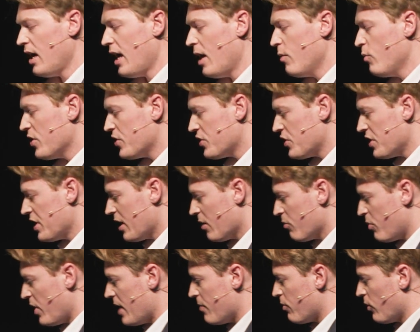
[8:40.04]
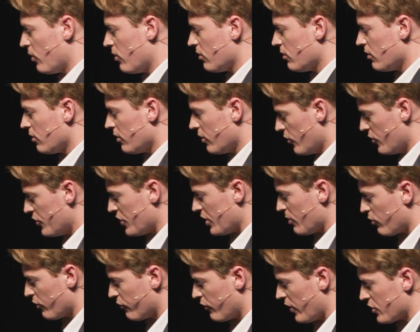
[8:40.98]
And we're seeing people
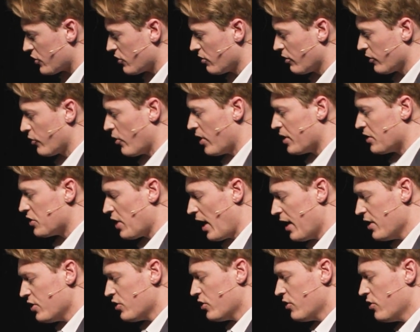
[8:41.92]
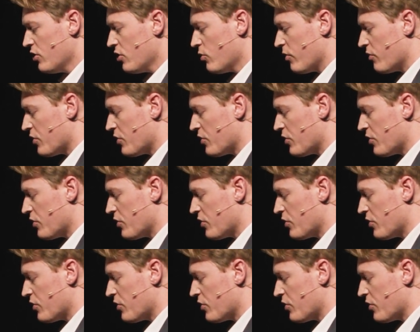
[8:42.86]
losing professional accreditations.